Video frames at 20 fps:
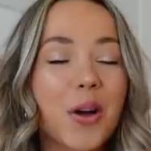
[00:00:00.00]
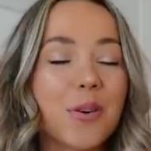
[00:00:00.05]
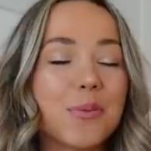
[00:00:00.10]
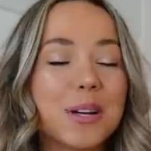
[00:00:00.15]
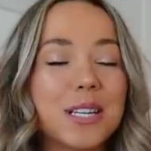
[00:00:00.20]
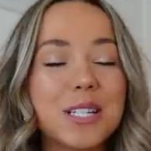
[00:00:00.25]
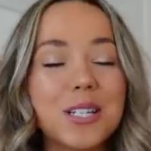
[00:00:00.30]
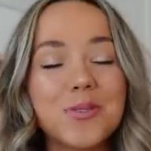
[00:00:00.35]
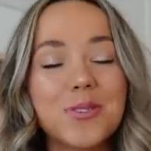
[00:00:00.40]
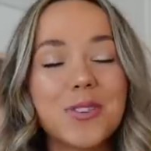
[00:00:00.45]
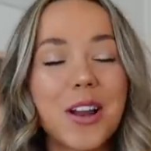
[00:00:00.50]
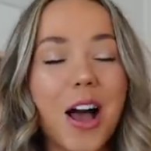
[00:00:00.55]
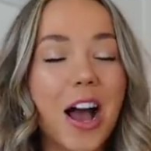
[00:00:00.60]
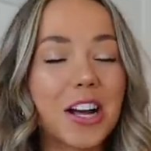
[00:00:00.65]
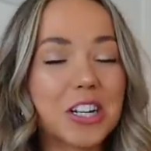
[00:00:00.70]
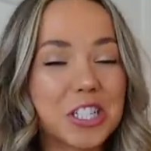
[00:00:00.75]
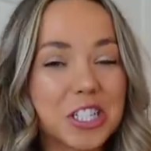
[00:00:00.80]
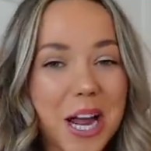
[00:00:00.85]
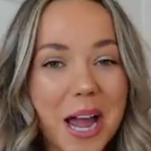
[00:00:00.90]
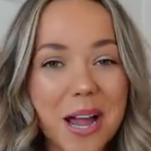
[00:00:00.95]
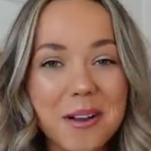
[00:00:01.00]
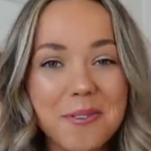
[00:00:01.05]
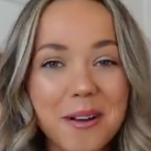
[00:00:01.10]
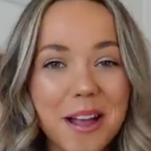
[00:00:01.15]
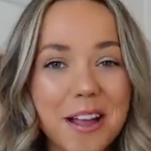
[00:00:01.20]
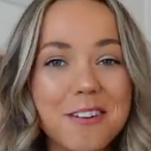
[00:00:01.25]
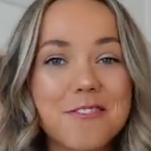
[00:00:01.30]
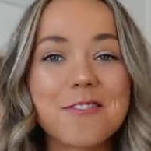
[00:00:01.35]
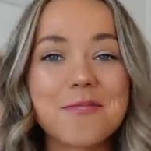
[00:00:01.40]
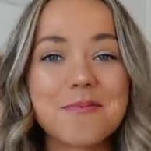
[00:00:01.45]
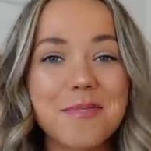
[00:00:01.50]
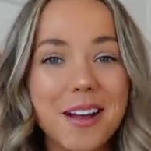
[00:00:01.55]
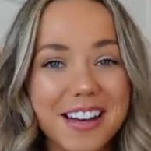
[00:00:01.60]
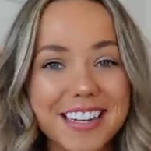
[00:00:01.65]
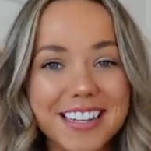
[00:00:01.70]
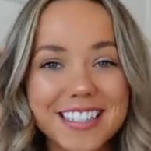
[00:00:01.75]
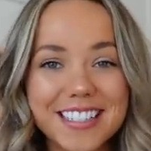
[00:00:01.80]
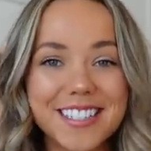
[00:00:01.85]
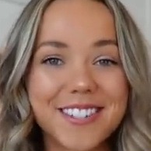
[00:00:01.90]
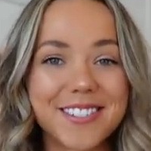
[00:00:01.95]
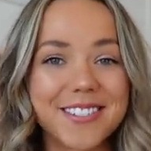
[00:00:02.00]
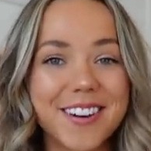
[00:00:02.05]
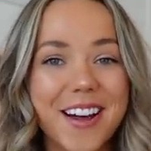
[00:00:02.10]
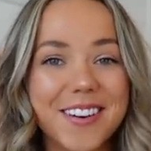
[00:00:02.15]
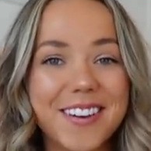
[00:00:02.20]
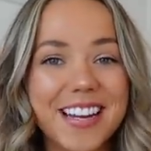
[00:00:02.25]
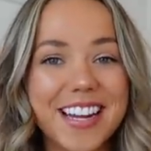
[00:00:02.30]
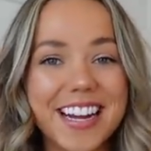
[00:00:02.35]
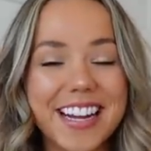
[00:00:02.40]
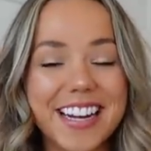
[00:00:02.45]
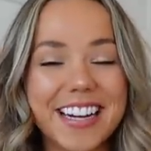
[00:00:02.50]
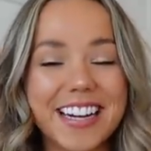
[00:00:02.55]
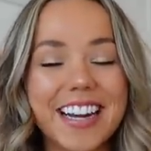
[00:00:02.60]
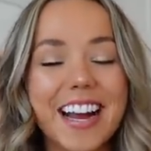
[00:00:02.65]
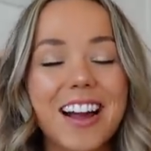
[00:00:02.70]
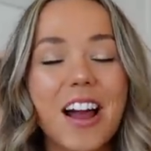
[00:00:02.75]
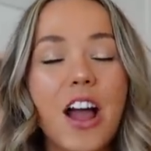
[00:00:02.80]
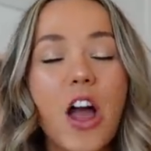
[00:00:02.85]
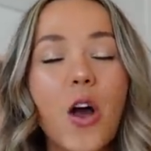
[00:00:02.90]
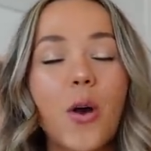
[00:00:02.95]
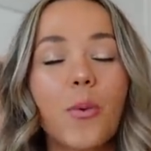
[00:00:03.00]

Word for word: We do not shy away from onions around here.